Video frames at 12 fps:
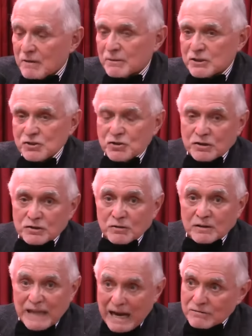But you could do
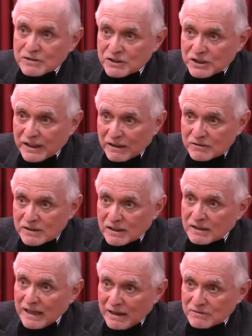a thousand shares at
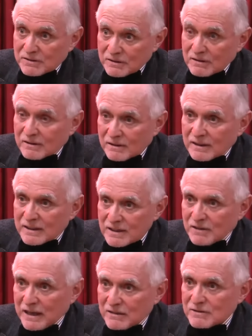a thousand uh, at
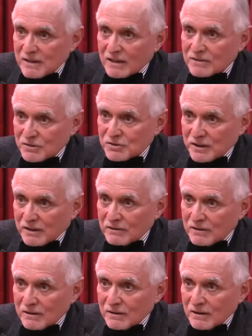a thousand dollars a share.
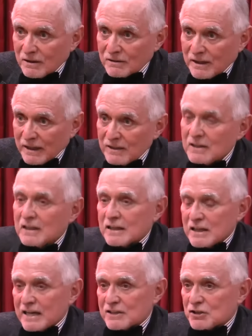Oh, okay. Okay.
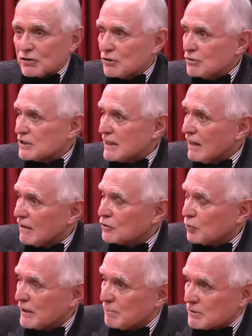And so you sell
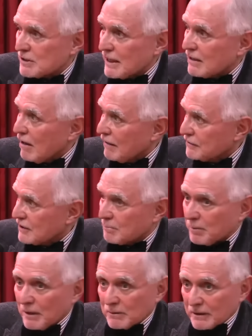twenty percent off to the
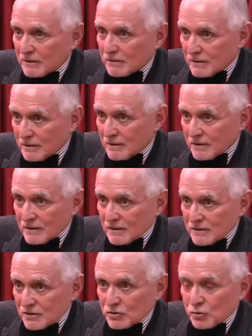public.
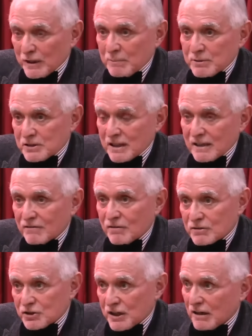So twenty percent of
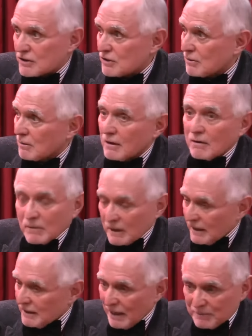those shares are,
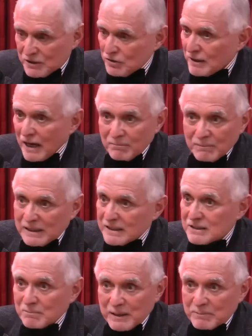and I mean, you got
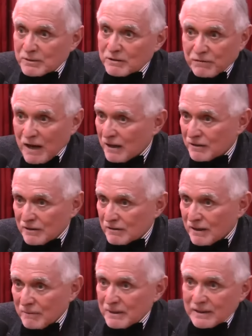millions of people to follow you.
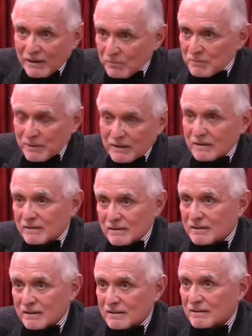I mean, that would be a,
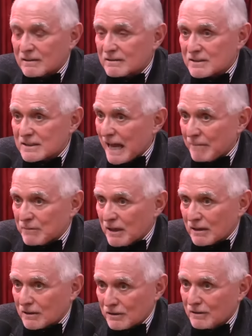a, a slam
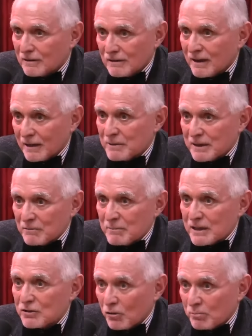dunk. I mean, it would be a no